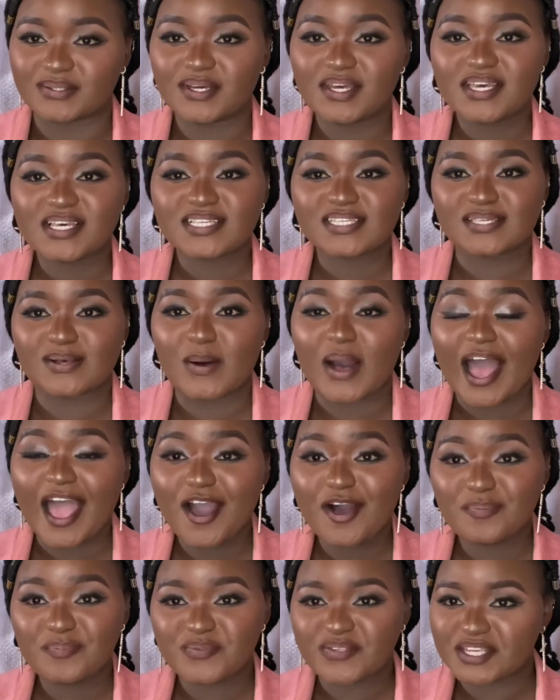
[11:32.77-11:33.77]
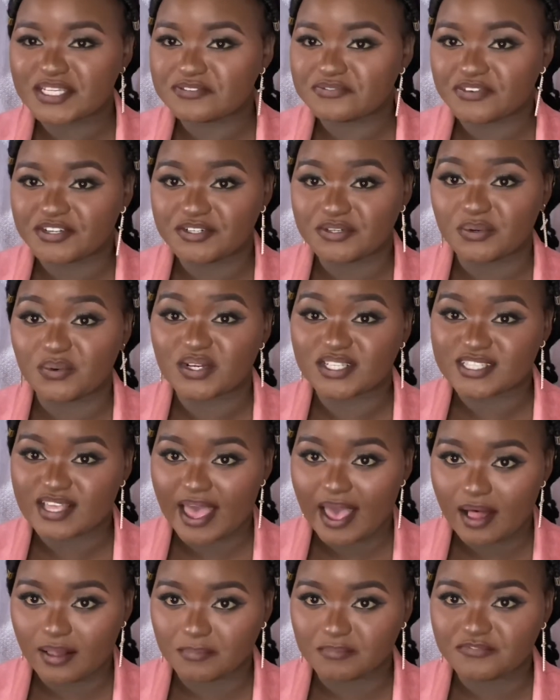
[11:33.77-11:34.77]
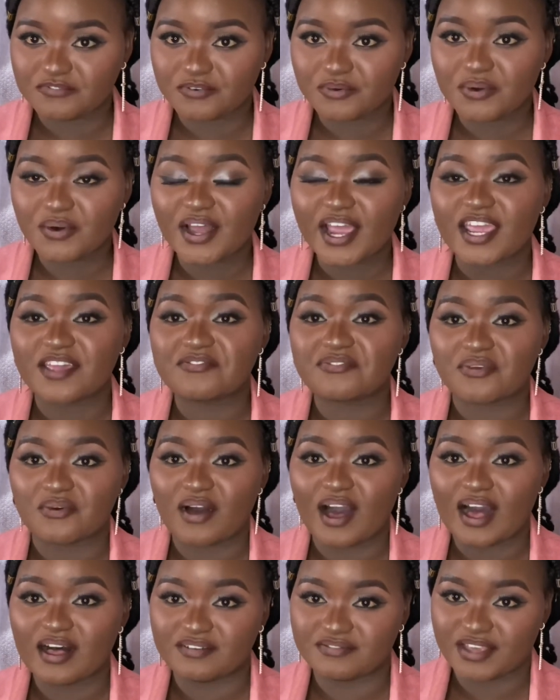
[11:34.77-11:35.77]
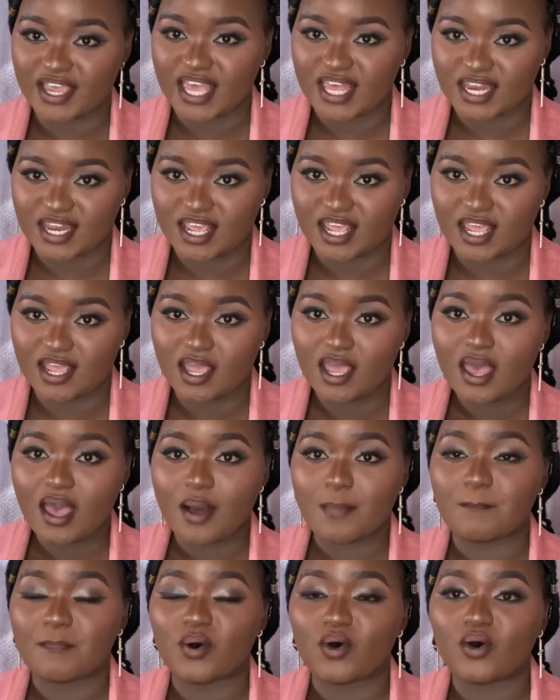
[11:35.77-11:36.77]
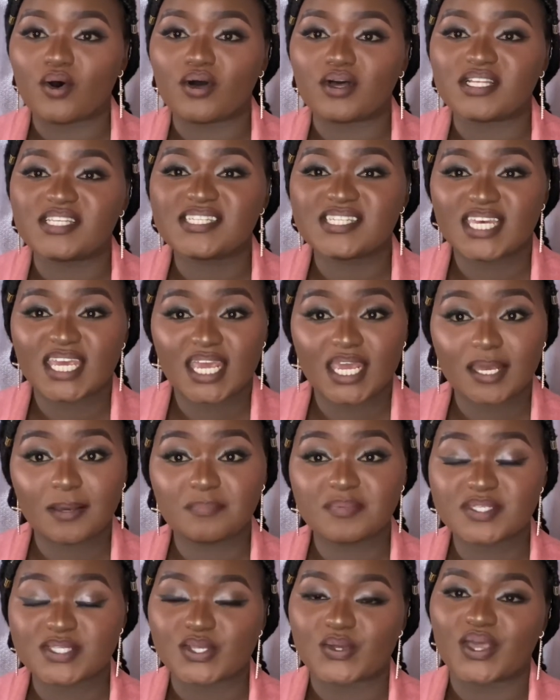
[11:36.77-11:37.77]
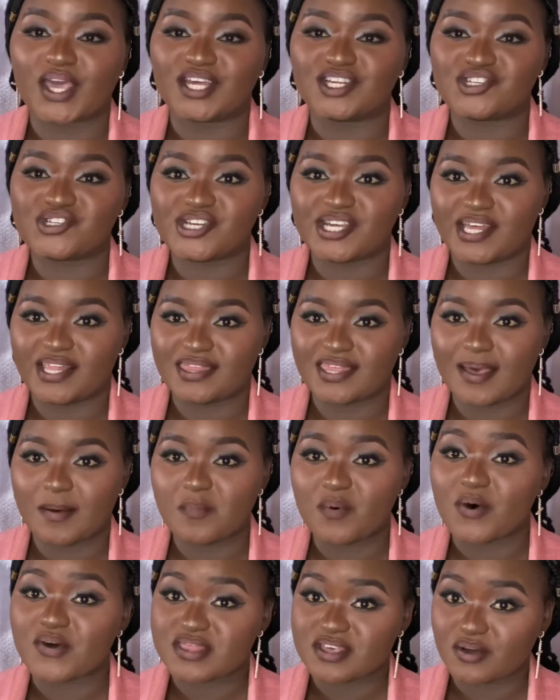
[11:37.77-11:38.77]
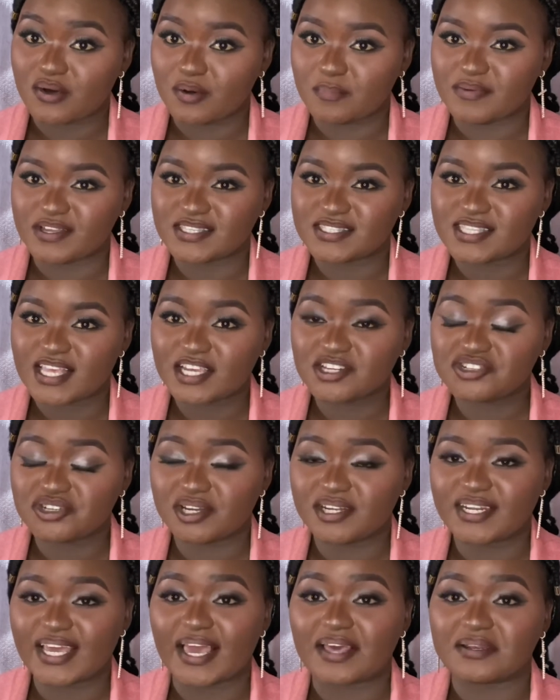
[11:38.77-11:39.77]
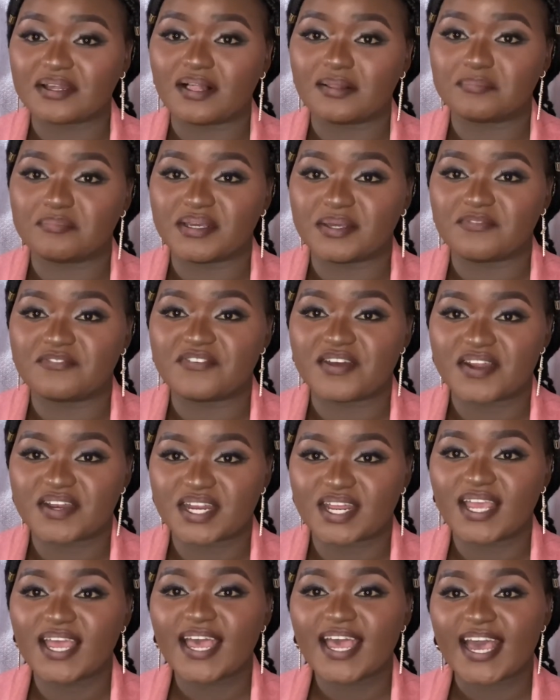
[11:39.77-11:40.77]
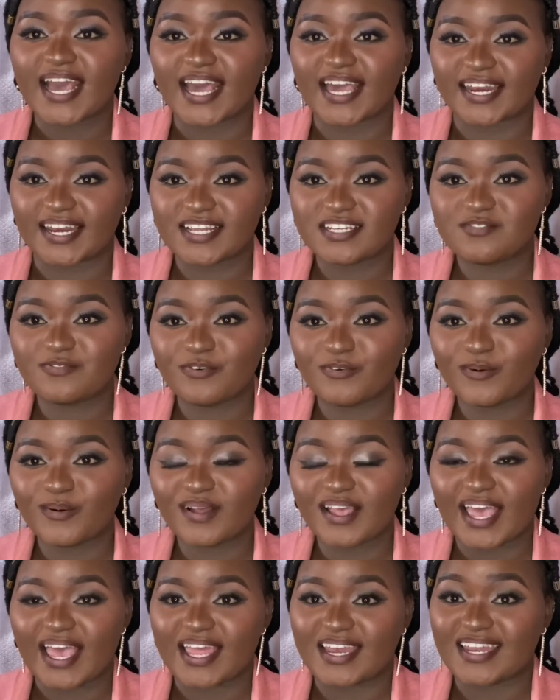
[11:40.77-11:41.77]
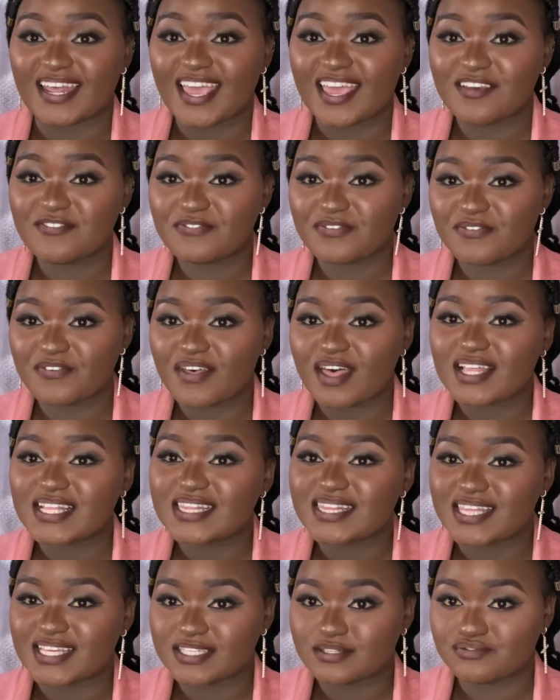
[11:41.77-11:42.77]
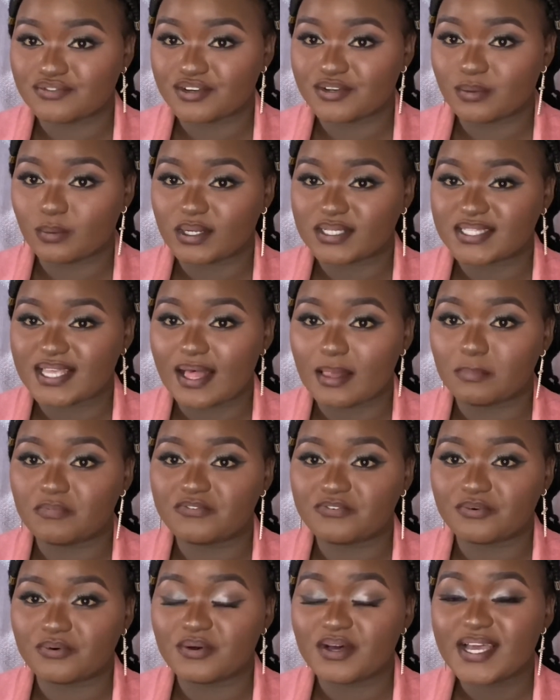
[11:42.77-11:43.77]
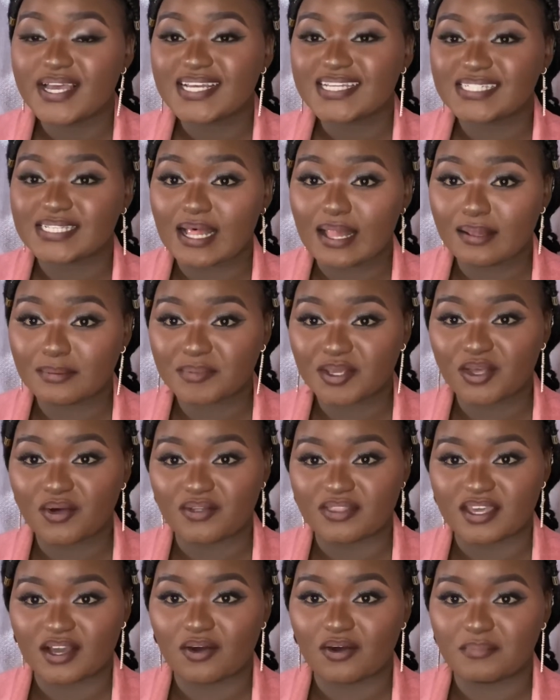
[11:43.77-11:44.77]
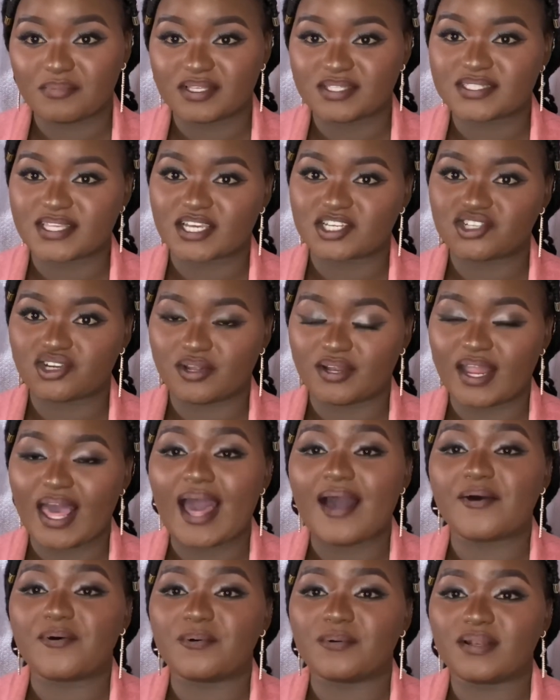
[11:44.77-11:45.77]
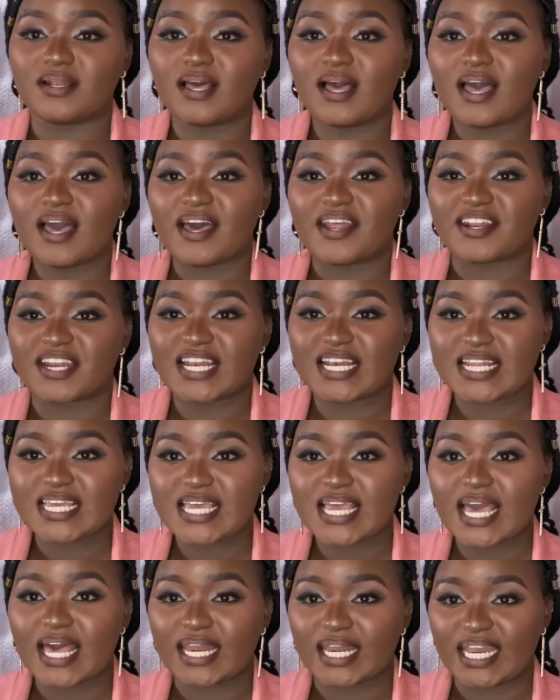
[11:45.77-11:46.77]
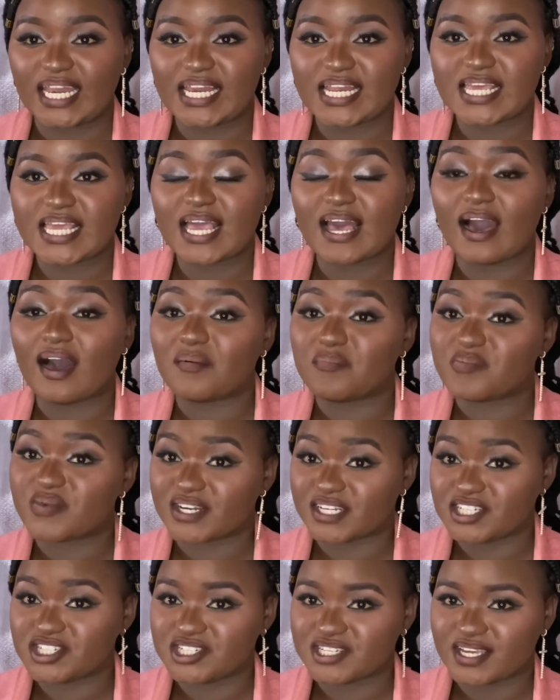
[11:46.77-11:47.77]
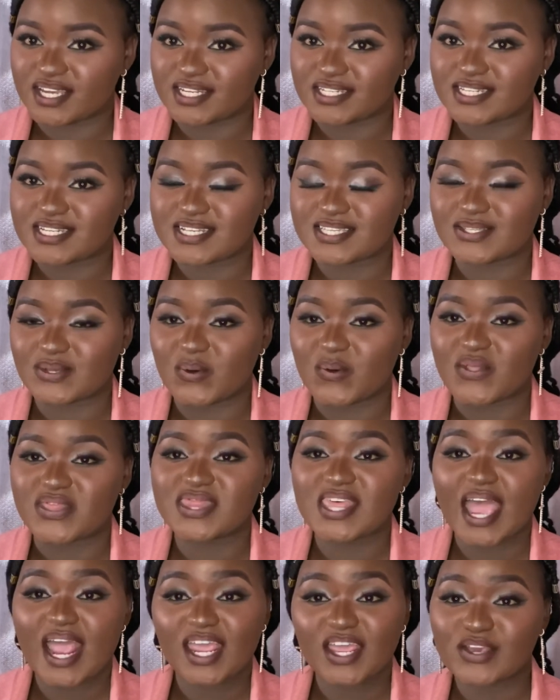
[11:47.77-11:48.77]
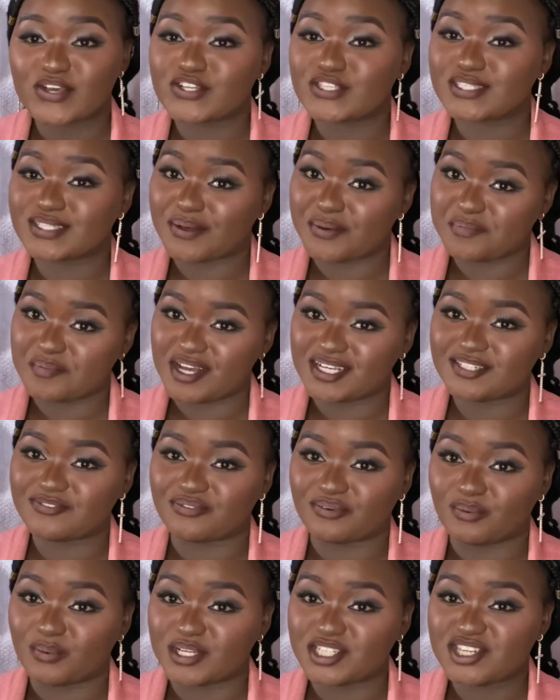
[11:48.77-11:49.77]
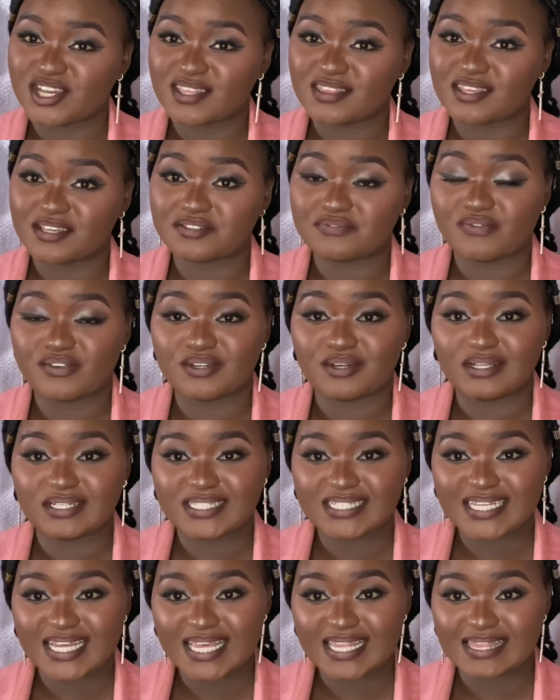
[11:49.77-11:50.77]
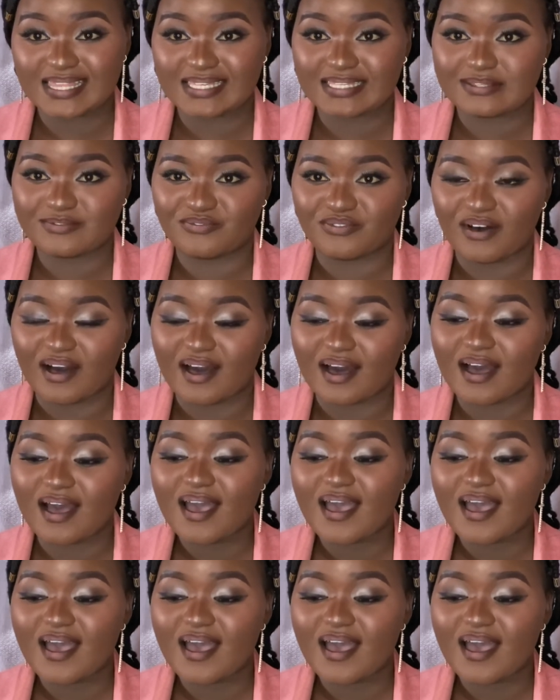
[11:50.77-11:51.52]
So I hope this video was helpful. If you have any more tips, you can share them on the comment section, and I'll be very grateful. And if this video was helpful, tell me on the comment section. I will really appreciate. So thank you so much for watching this video till this far.